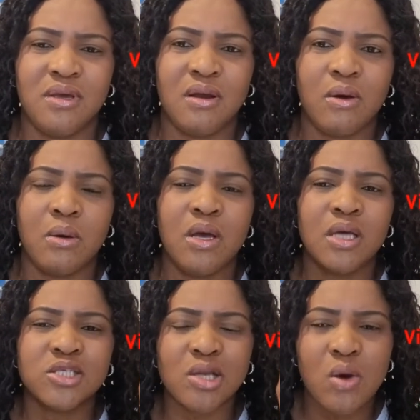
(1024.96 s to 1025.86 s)
you
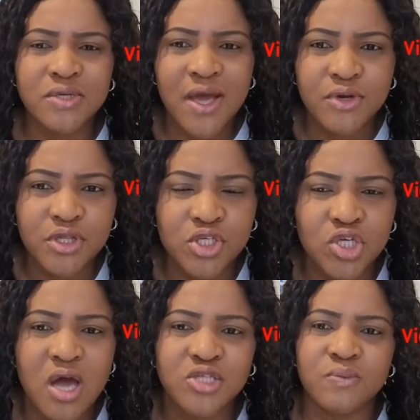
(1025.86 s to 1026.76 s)
know, slow down on the
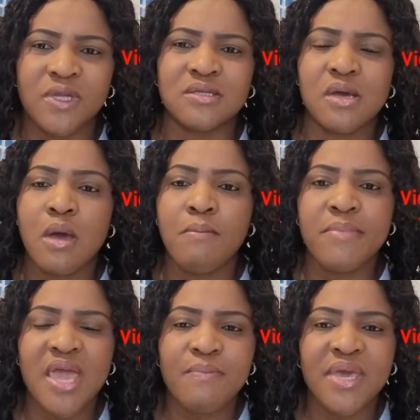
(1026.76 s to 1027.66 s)
judgment,
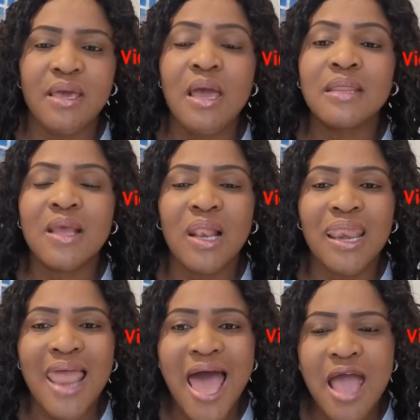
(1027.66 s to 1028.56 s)
Maybe the
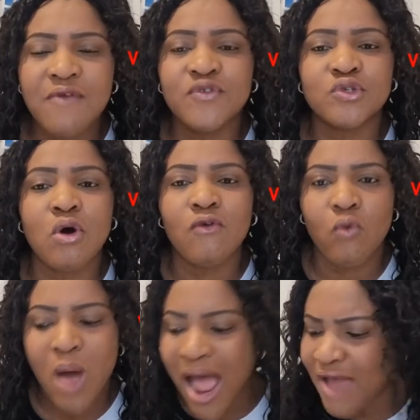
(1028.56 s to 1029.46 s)
lives
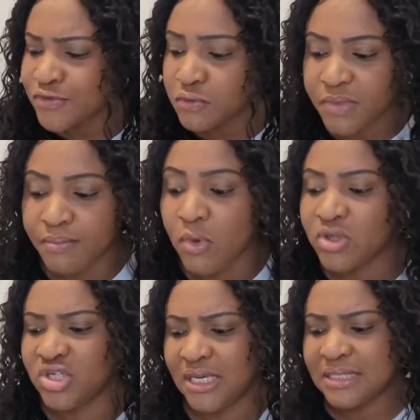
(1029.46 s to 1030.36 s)
of wives will be
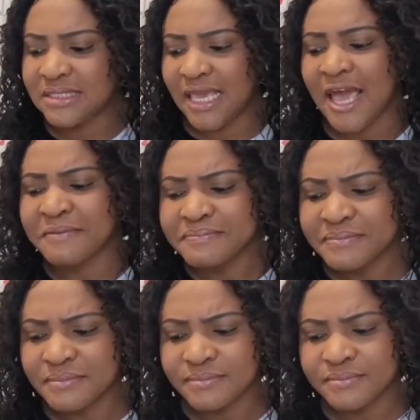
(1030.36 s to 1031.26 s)
much easier.
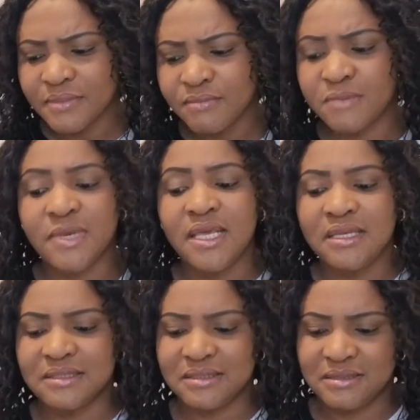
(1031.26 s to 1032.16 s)
But
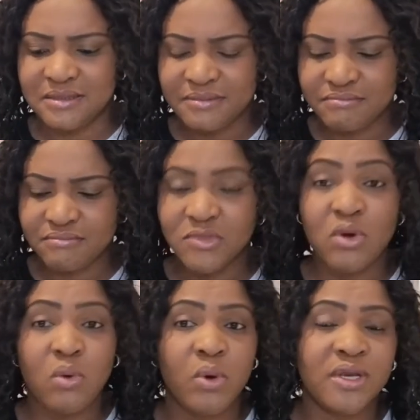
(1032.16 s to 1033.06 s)
please,
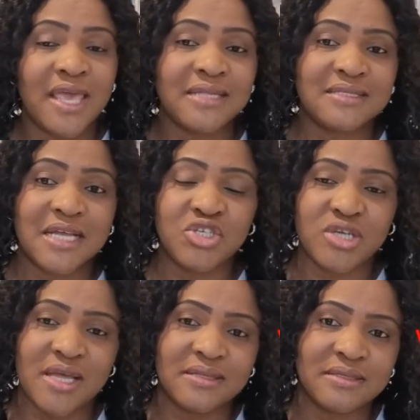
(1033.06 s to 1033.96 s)
no one gets that
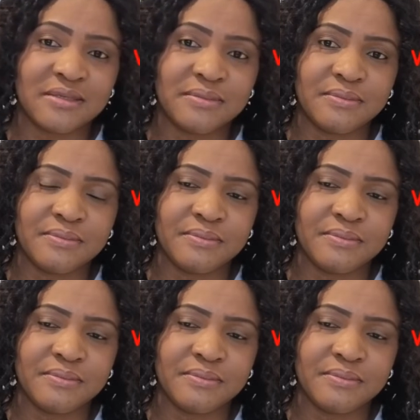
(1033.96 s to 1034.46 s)
chance.